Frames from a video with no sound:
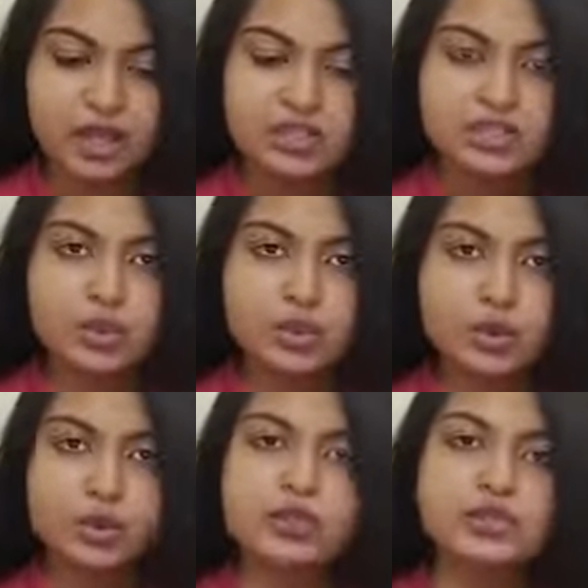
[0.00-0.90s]
So
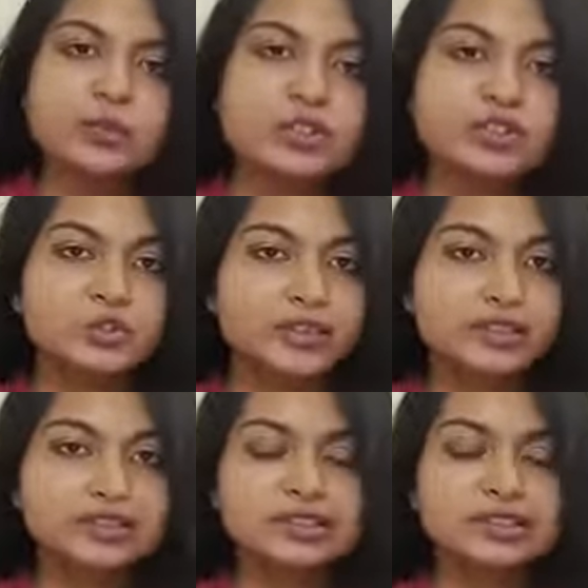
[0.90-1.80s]
what we do
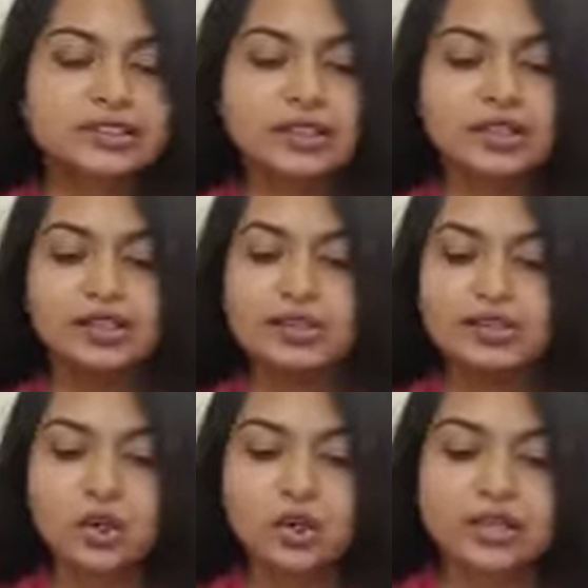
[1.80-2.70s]
basically in this
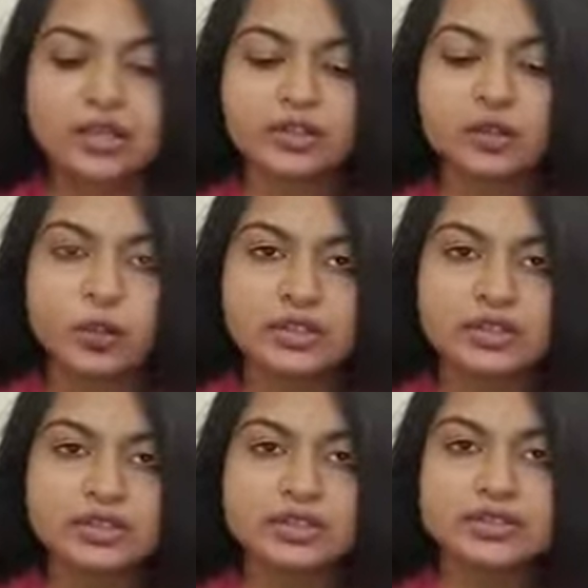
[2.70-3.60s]
online course
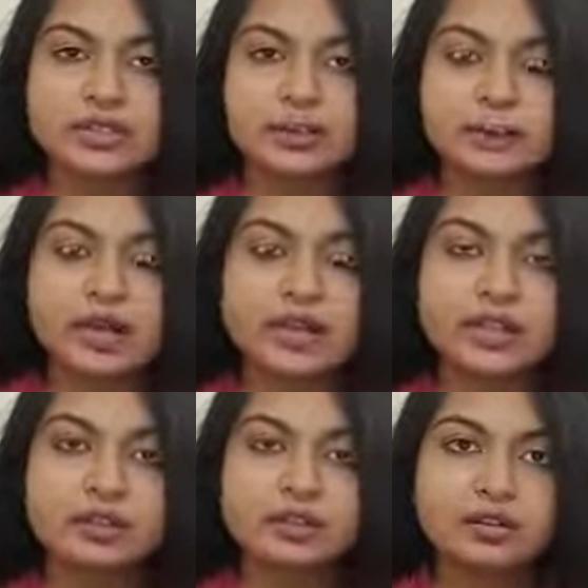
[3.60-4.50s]
is
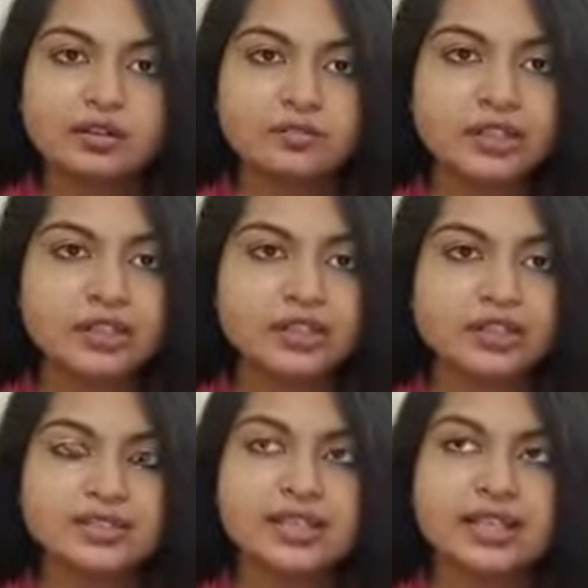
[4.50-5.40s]
combine the
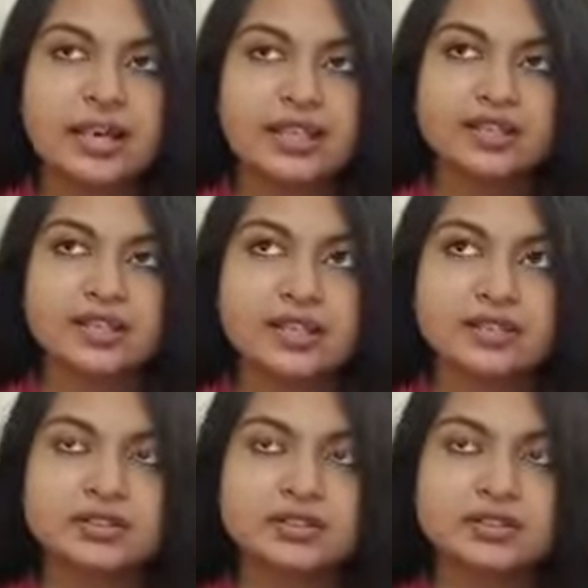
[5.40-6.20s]
convenience that is